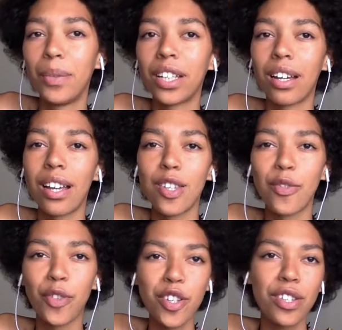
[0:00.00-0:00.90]
Because
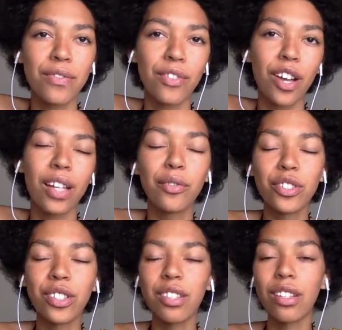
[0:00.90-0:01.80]
first of all, if
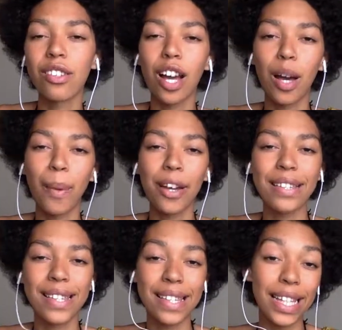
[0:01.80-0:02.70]
we're just going to talk about
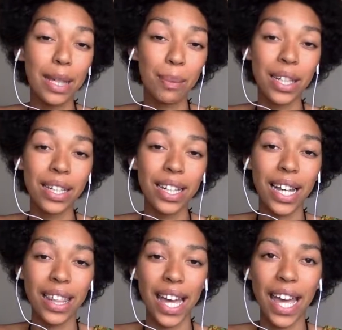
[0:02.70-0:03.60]
semen
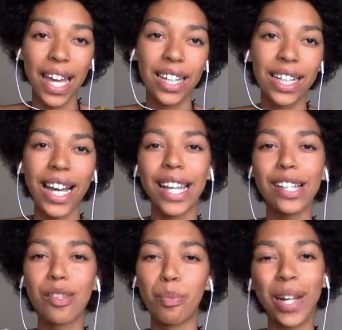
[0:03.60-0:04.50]
and the egg, like I
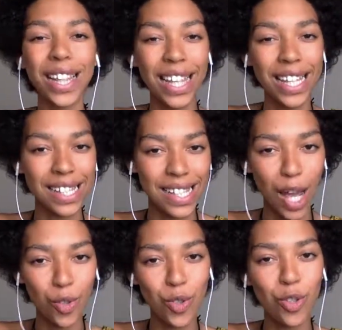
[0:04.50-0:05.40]
like to break things
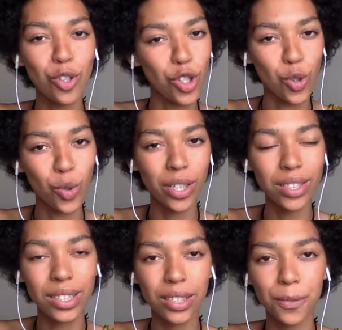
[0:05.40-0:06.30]
down to the
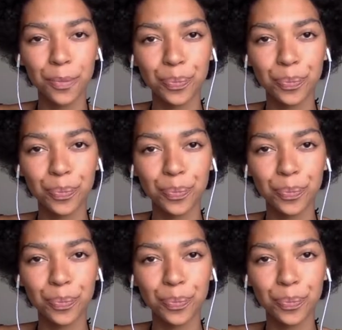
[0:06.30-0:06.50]
source.